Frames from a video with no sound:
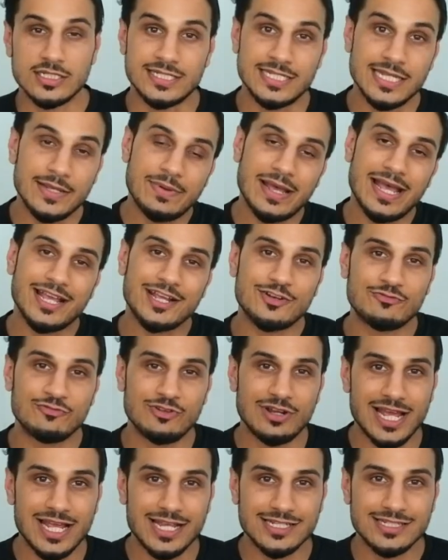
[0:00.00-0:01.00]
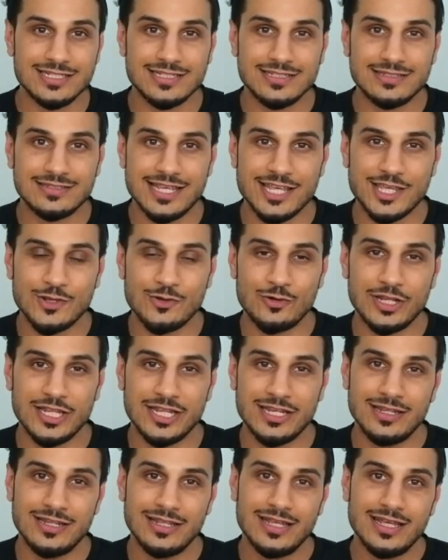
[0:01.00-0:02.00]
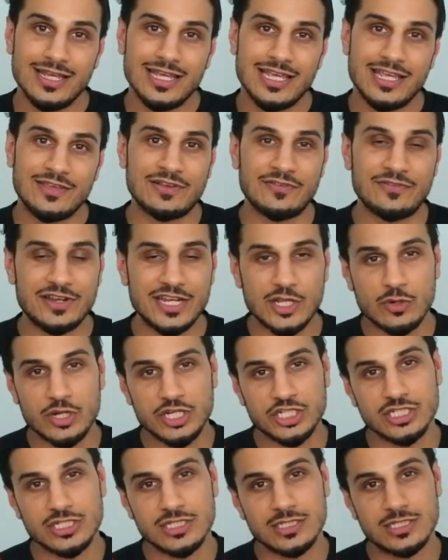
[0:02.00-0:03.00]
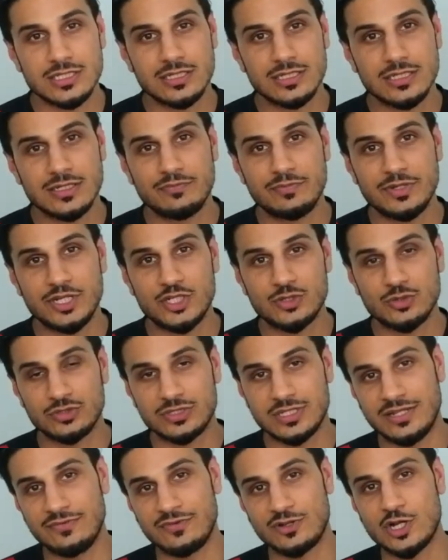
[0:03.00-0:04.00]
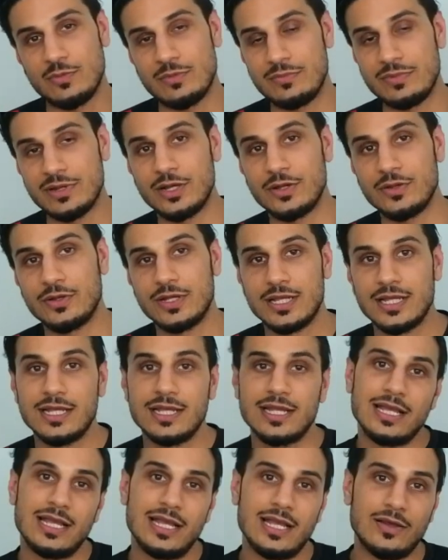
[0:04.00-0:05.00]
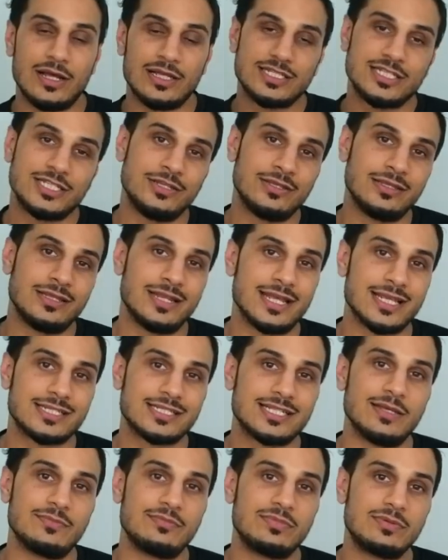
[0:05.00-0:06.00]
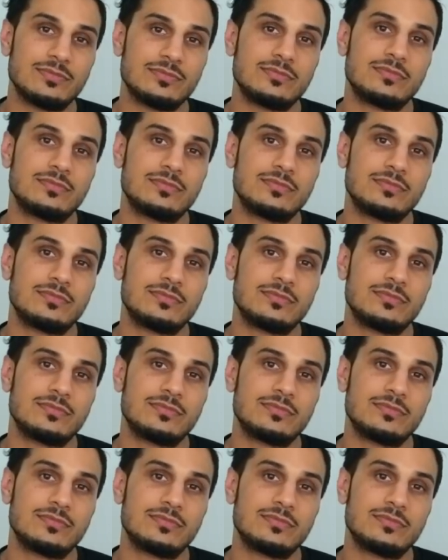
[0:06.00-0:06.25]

So sit back, relax, take it all in. If you have any questions, be sure to leave a comment below and I'll see you in the next clip.